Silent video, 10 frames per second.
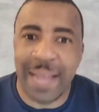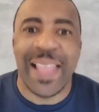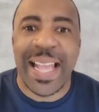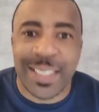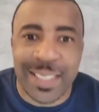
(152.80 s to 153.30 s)

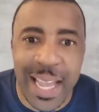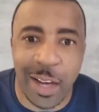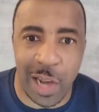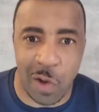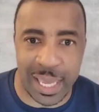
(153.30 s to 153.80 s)
and they
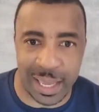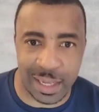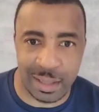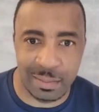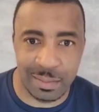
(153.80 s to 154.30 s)
still don't get
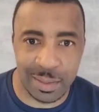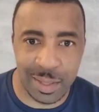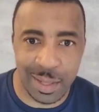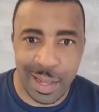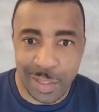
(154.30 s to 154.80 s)
it.
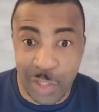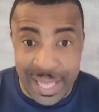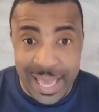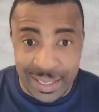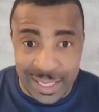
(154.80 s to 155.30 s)

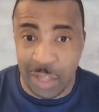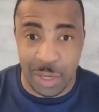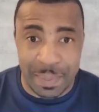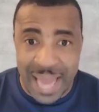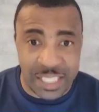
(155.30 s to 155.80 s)
So they
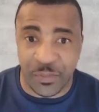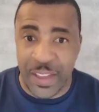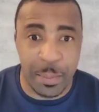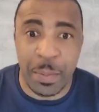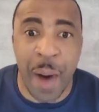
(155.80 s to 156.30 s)
continue to
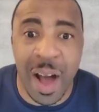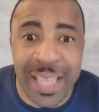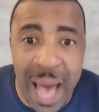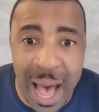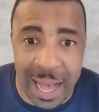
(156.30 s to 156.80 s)
blaspheme and
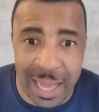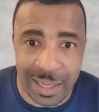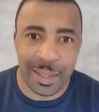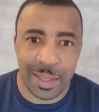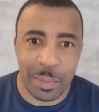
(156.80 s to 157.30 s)
mock God.
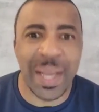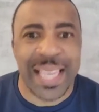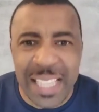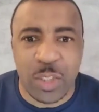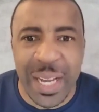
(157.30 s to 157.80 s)
But
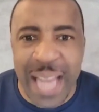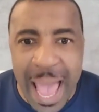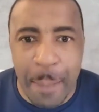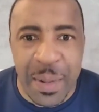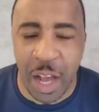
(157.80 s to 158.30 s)
guess what
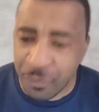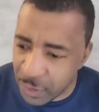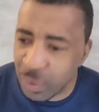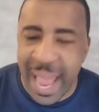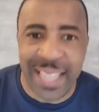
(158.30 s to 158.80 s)
happened a
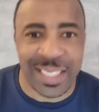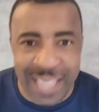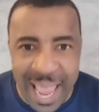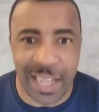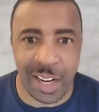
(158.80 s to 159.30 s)
few days
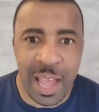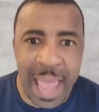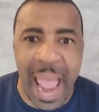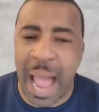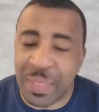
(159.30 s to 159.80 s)
later
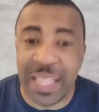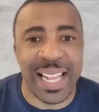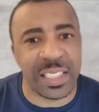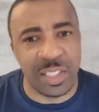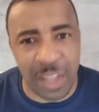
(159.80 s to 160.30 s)
after
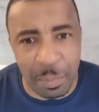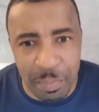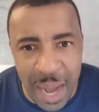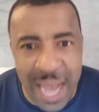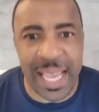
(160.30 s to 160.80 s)
this
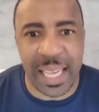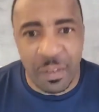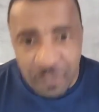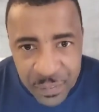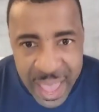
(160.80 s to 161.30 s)
demonic
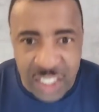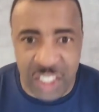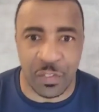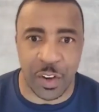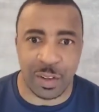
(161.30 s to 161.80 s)

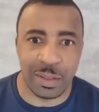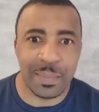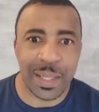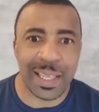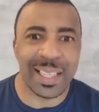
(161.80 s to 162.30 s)
festival?
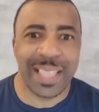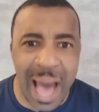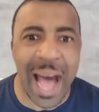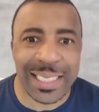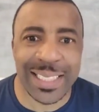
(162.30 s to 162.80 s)

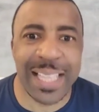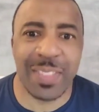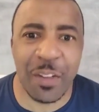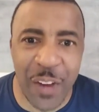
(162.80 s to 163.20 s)
God sent the